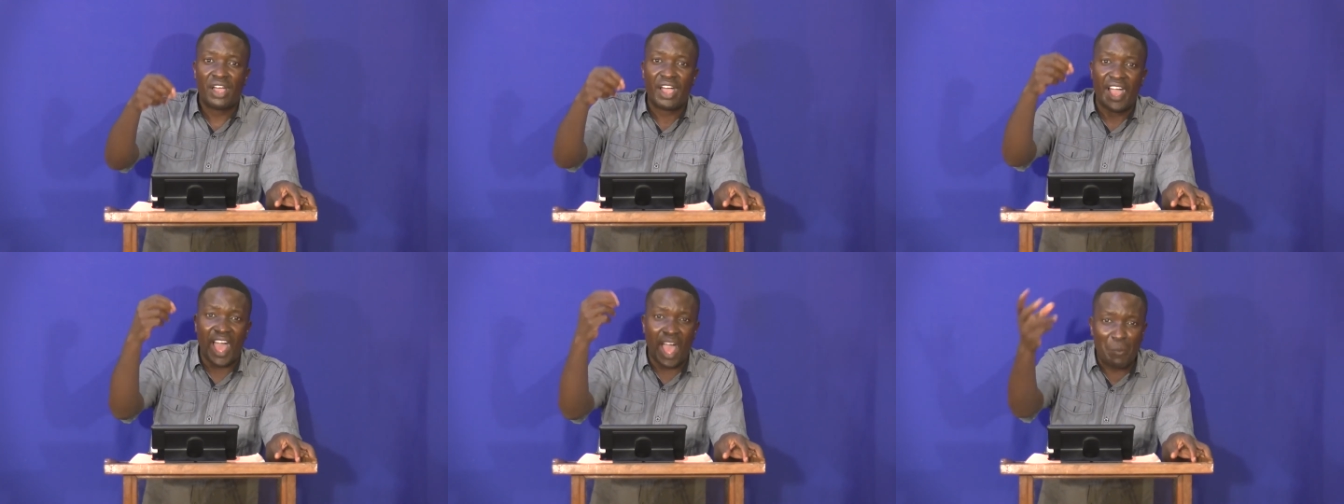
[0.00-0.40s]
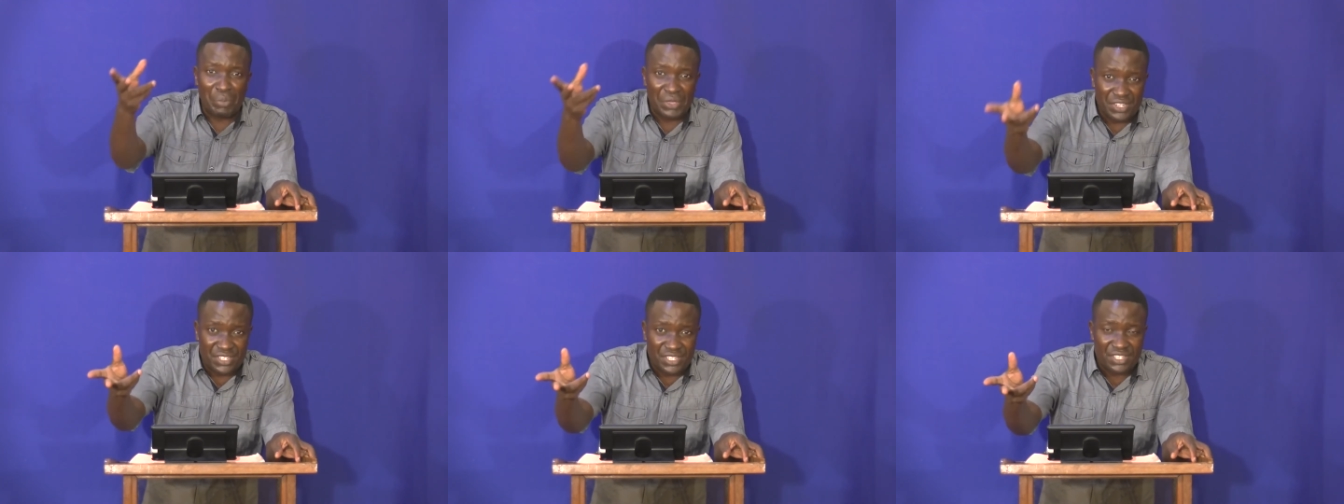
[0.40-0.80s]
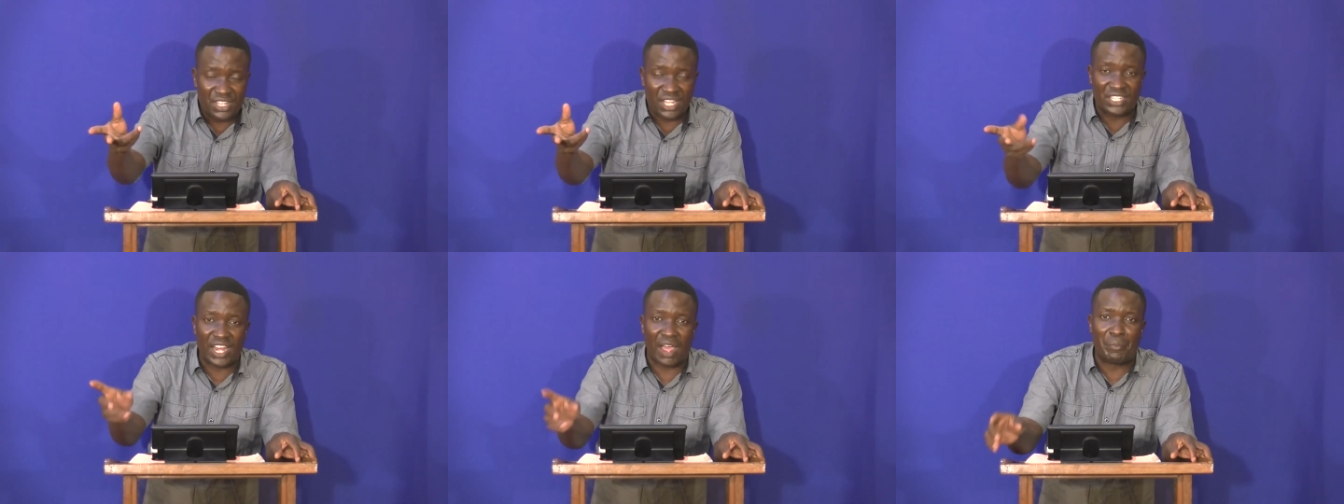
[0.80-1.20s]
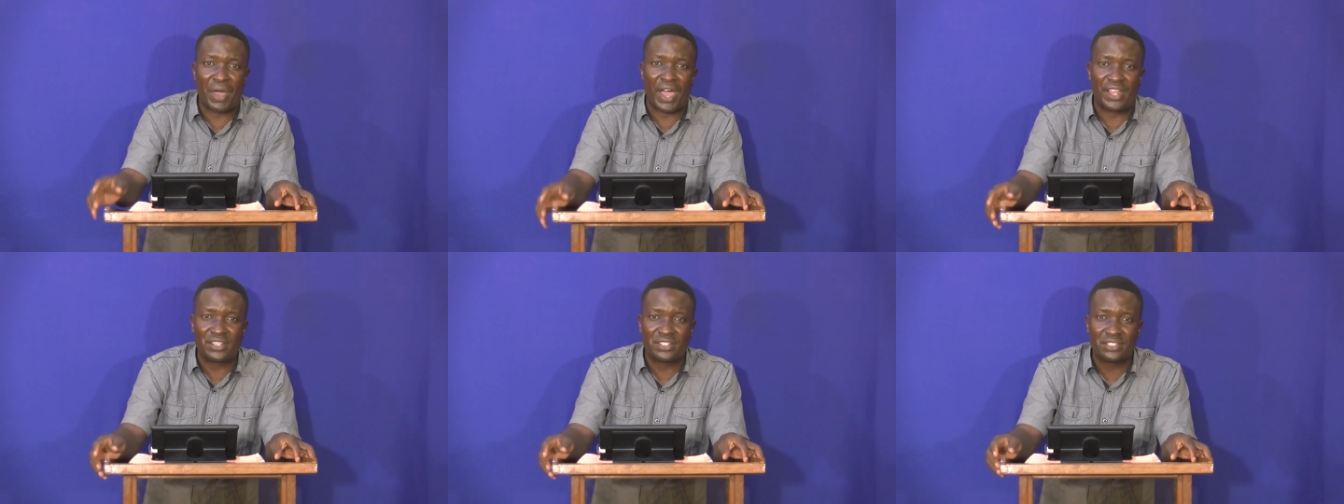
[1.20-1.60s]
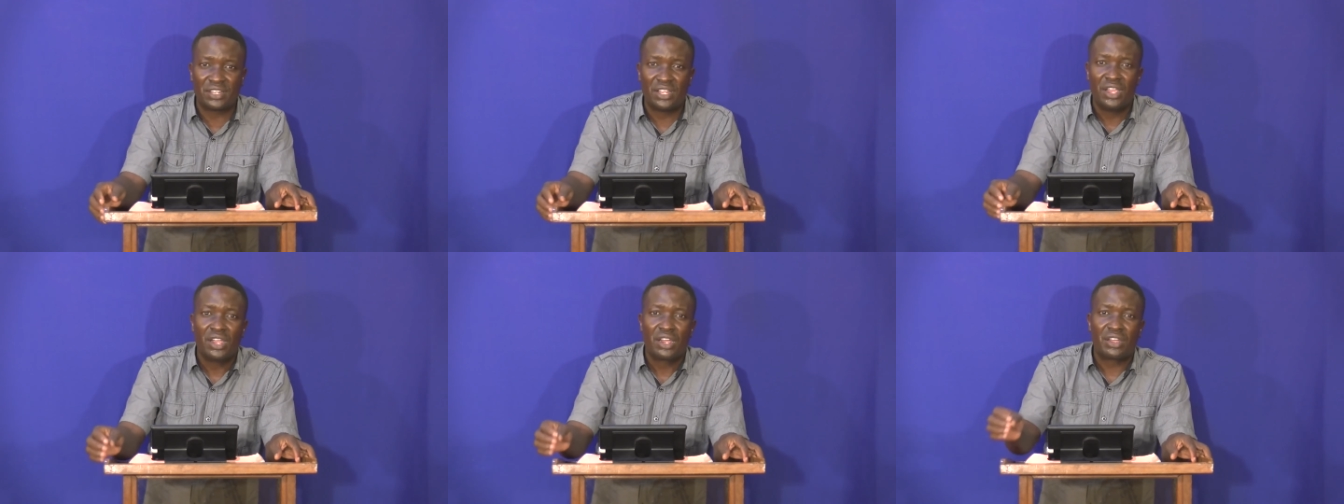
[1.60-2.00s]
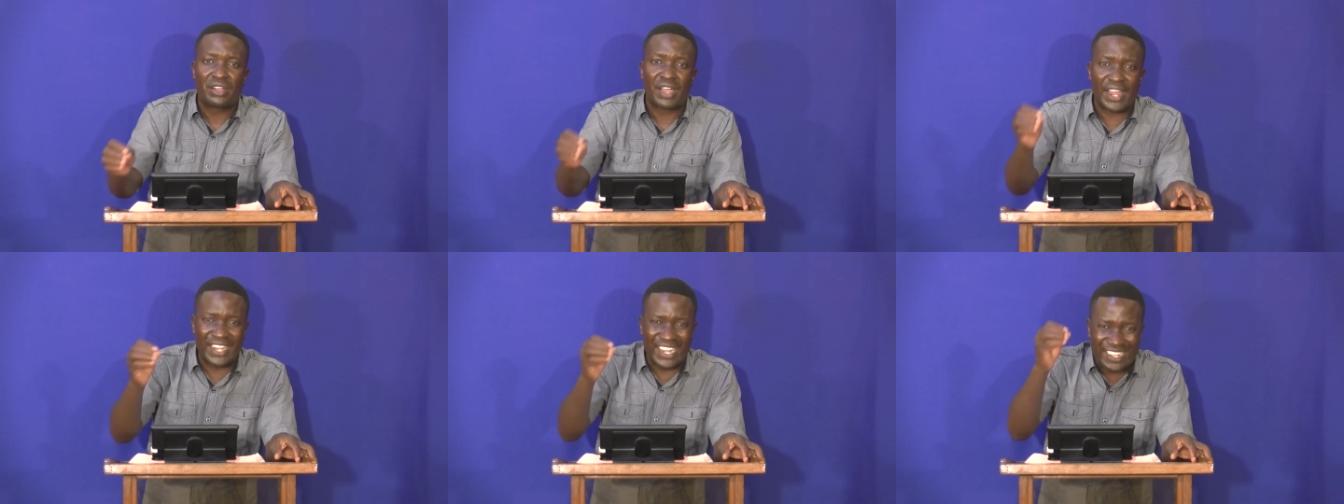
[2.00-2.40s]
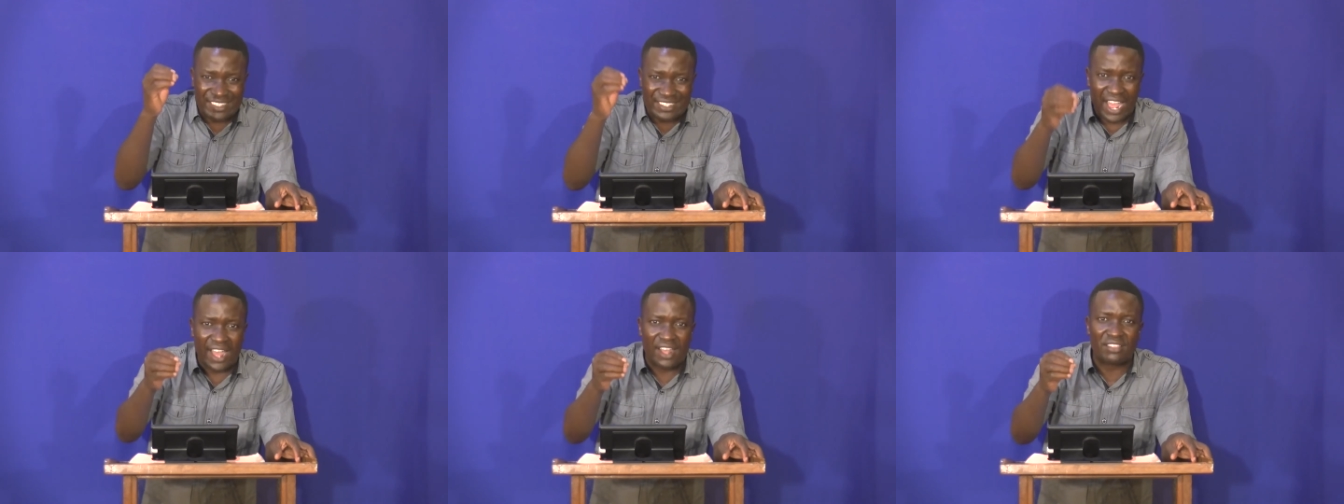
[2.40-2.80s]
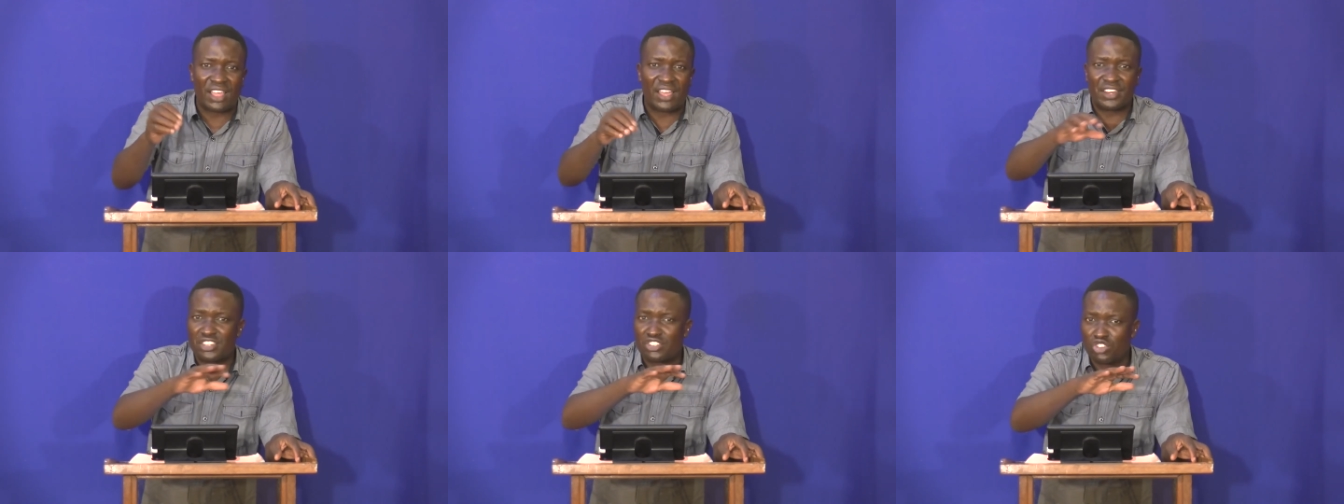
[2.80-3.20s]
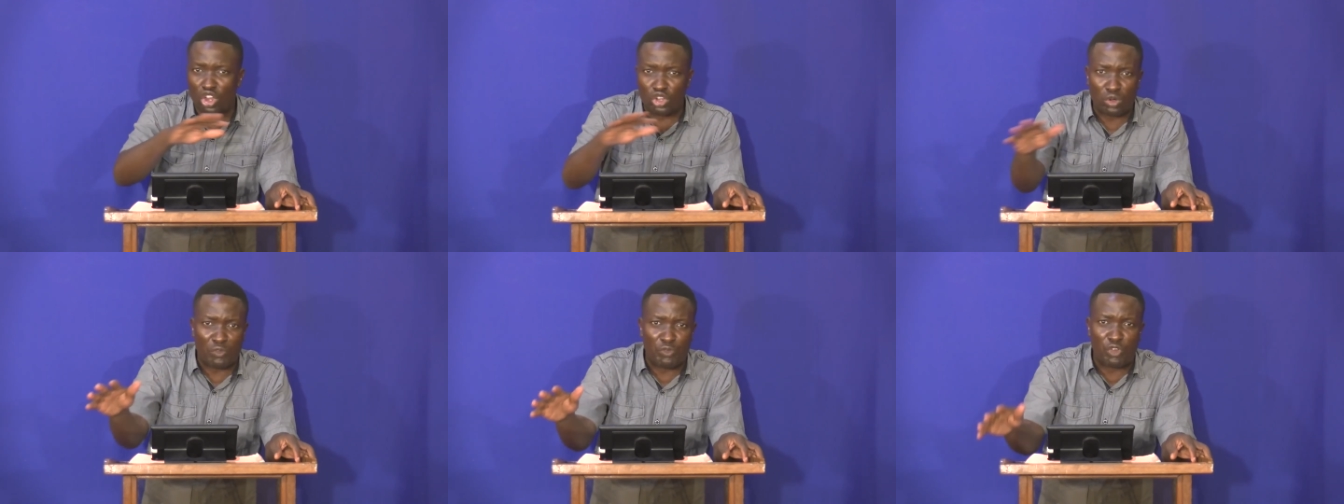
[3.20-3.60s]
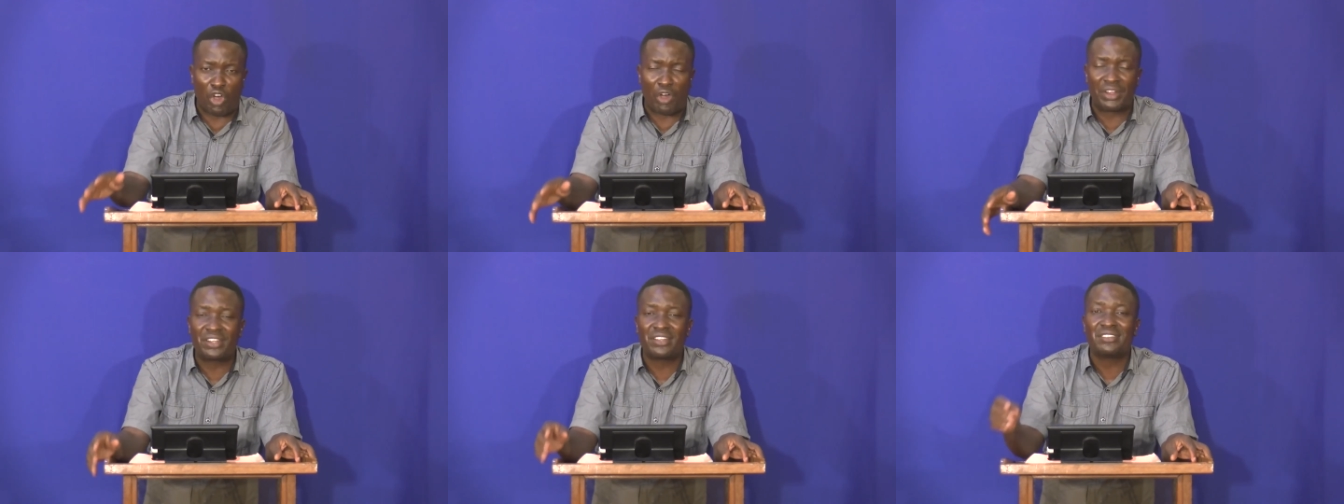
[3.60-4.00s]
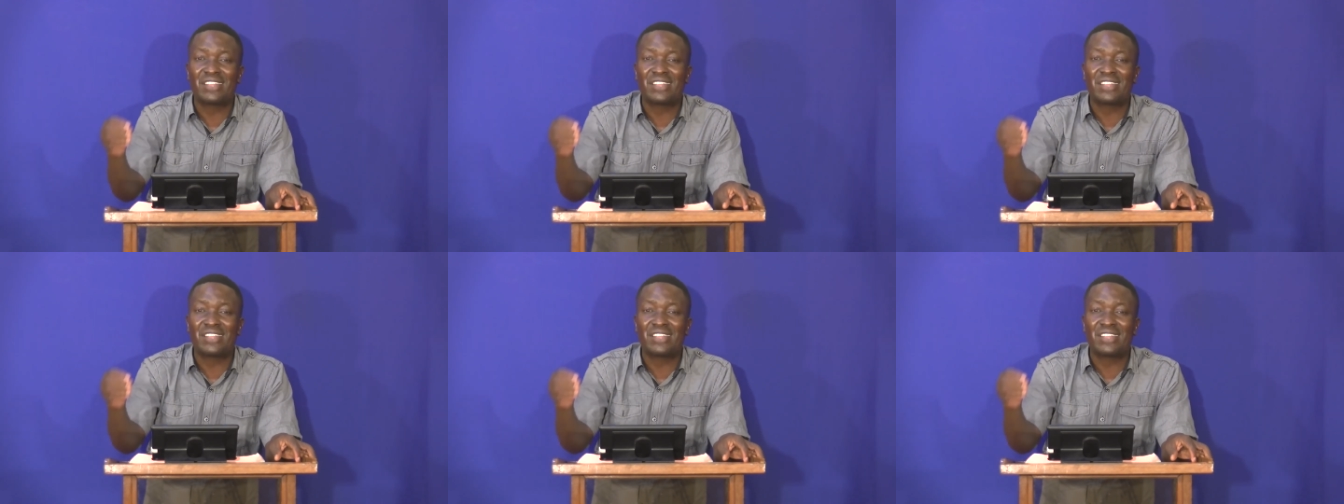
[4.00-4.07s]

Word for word: habits that are bad, character that is not of God.